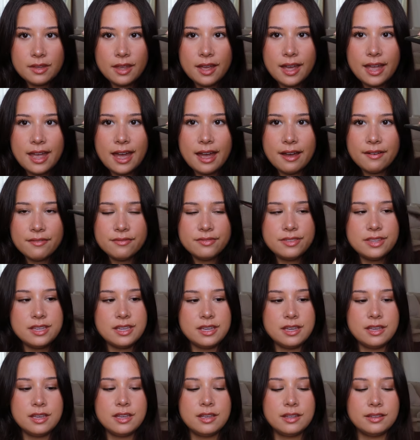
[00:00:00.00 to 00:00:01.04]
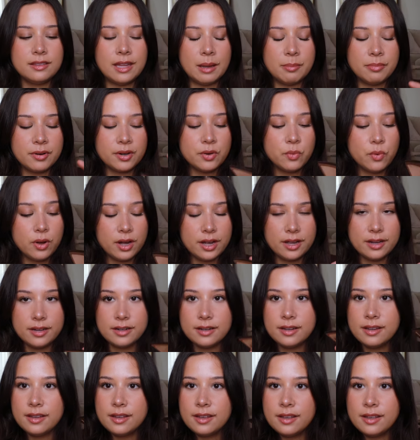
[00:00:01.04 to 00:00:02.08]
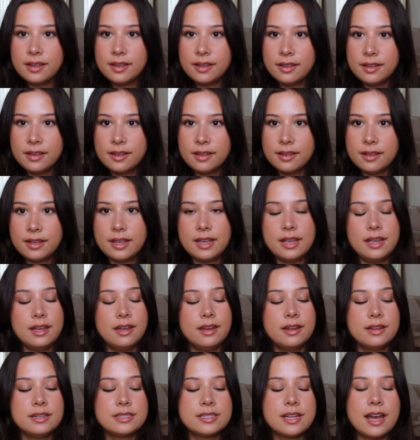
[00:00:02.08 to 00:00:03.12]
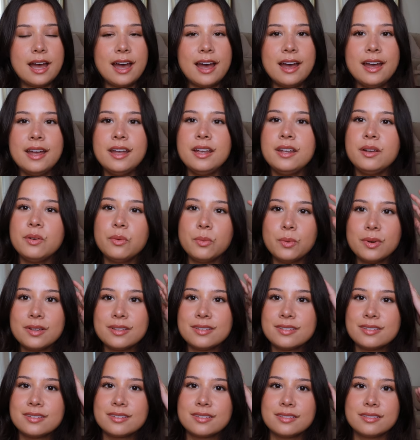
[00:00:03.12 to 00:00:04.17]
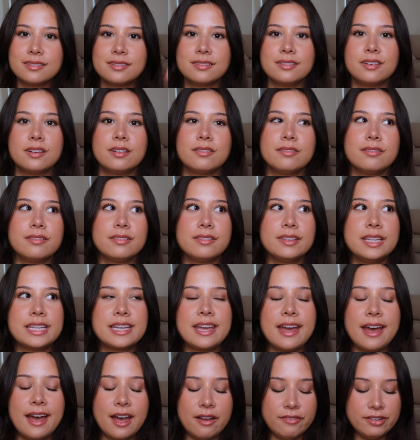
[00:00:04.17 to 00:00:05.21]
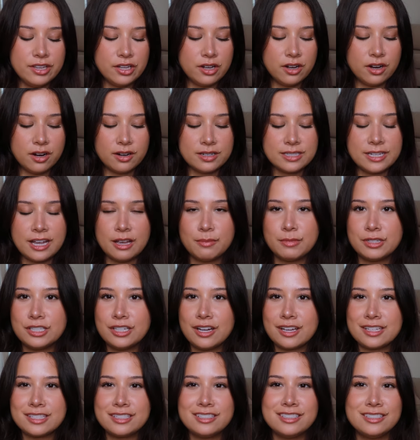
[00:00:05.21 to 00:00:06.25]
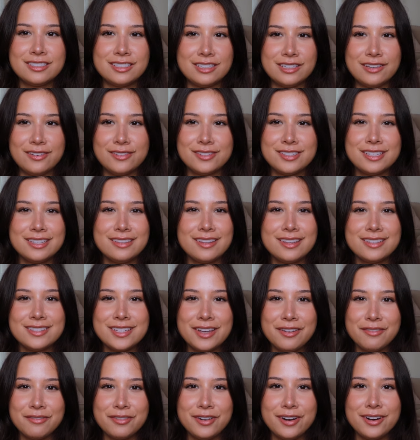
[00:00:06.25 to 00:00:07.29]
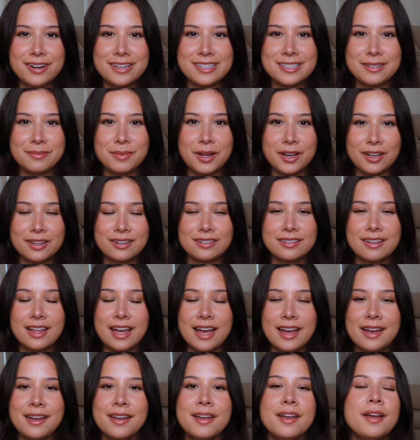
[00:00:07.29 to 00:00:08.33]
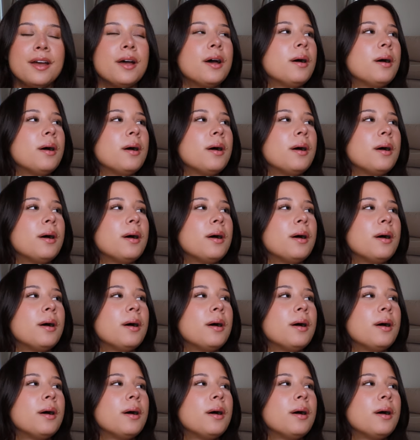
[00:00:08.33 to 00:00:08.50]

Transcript: I have the leopard one and I was like having a hard time adjusting to using this at first, I'm not gonna lie.